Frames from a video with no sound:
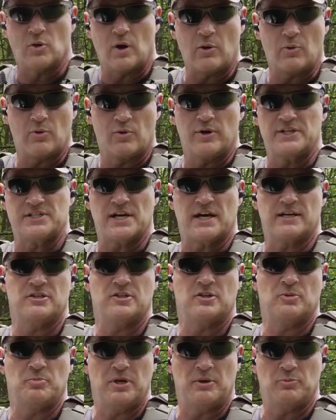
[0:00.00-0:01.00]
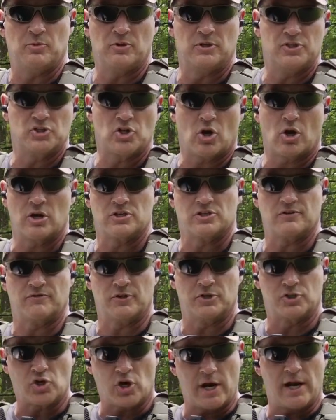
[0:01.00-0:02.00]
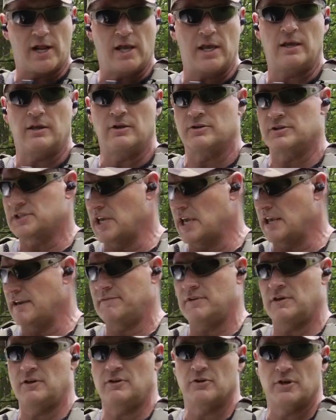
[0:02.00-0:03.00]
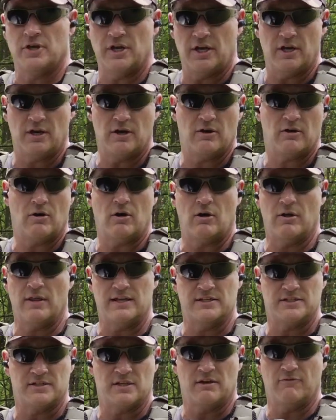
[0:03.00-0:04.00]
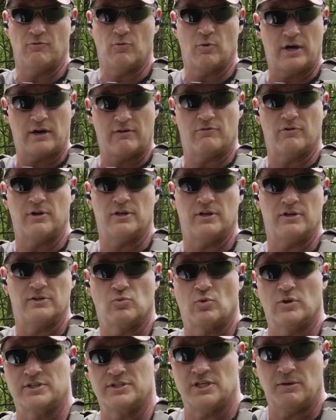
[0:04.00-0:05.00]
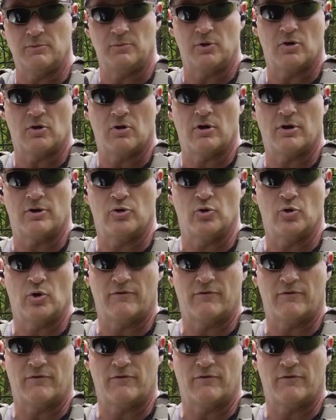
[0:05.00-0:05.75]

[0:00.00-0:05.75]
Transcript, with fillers: So I would reach out to the people in charge of your training, your safety, your gear, all that stuff, whatever it is, what team you're on or